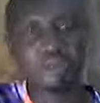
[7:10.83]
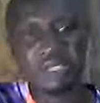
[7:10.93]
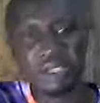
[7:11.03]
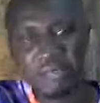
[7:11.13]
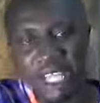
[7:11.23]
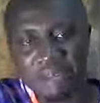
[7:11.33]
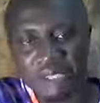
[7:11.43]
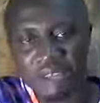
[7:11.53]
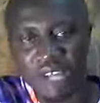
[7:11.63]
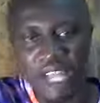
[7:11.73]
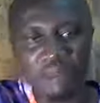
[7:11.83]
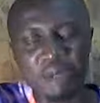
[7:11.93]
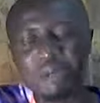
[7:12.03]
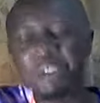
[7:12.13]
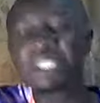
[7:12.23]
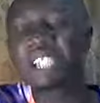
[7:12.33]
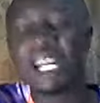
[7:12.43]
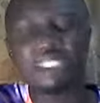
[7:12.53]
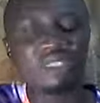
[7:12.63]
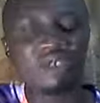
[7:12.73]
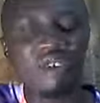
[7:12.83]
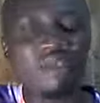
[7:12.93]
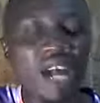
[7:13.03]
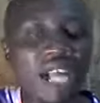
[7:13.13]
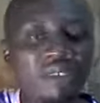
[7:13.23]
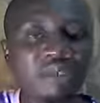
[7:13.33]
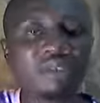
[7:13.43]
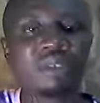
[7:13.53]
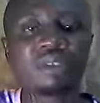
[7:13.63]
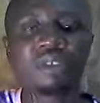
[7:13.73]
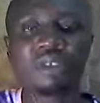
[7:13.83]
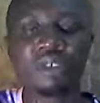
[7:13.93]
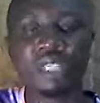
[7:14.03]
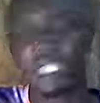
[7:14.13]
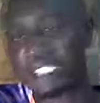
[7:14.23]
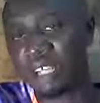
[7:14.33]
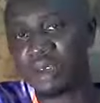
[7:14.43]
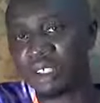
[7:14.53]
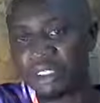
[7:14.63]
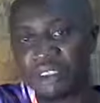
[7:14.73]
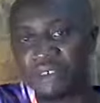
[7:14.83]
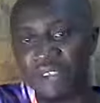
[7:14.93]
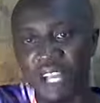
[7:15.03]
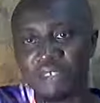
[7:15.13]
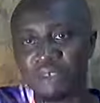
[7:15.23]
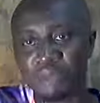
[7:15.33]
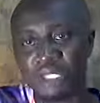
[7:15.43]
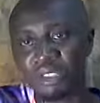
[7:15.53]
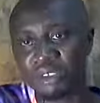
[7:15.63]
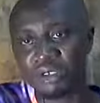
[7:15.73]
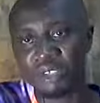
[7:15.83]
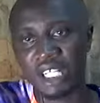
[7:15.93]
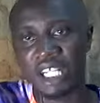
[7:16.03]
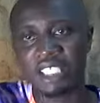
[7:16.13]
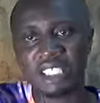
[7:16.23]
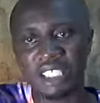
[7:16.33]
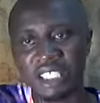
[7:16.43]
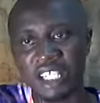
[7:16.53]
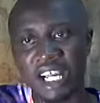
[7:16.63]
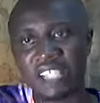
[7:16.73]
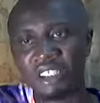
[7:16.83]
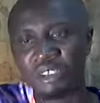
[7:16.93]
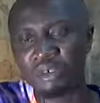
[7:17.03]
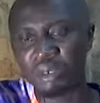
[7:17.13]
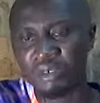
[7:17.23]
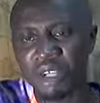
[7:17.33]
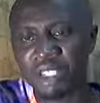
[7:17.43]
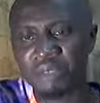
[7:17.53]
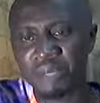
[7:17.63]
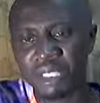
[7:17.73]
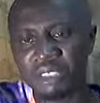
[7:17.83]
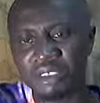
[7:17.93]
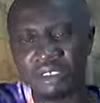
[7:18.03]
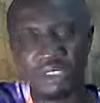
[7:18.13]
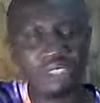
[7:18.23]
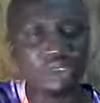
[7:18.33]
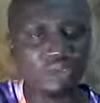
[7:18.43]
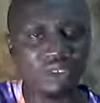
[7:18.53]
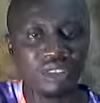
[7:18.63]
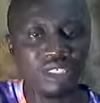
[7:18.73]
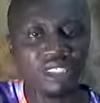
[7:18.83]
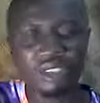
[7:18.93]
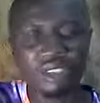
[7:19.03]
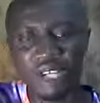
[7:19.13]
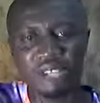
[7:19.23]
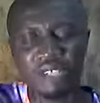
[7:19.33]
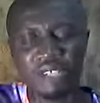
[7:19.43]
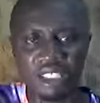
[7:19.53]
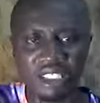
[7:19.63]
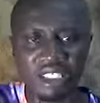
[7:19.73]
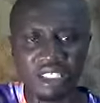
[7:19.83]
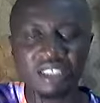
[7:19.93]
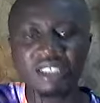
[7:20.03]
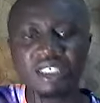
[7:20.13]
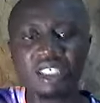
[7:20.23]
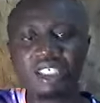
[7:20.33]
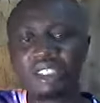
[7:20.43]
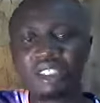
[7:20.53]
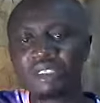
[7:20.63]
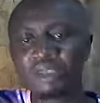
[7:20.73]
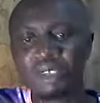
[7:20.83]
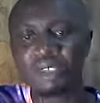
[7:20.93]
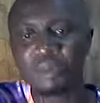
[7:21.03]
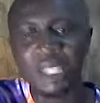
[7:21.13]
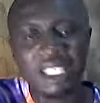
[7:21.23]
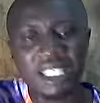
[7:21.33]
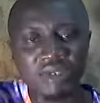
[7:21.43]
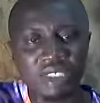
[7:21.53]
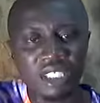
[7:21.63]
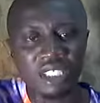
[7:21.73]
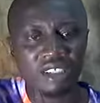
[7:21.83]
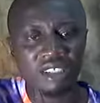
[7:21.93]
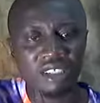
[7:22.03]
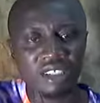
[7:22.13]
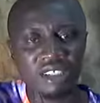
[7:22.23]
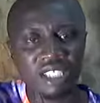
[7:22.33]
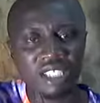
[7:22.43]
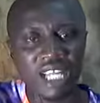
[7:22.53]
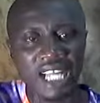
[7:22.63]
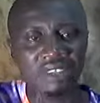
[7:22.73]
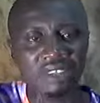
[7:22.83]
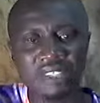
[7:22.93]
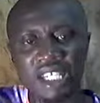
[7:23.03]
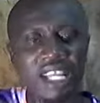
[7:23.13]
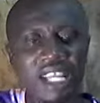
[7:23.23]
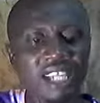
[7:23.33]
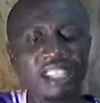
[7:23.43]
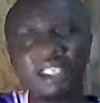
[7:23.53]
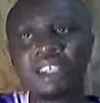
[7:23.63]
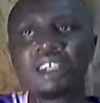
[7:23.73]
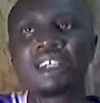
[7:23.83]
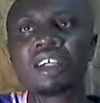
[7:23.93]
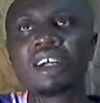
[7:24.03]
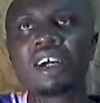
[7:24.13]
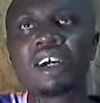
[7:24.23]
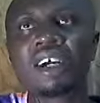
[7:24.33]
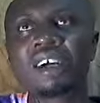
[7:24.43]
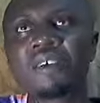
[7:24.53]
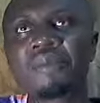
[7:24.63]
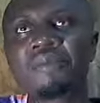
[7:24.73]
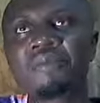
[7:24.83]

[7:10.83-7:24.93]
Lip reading: Sometimes misfire, but most times rough idle. You understand what rough idle means. You realize that the car engine will be running, but not smoothly. You try to accelerate, it's making such all kind of sound like um,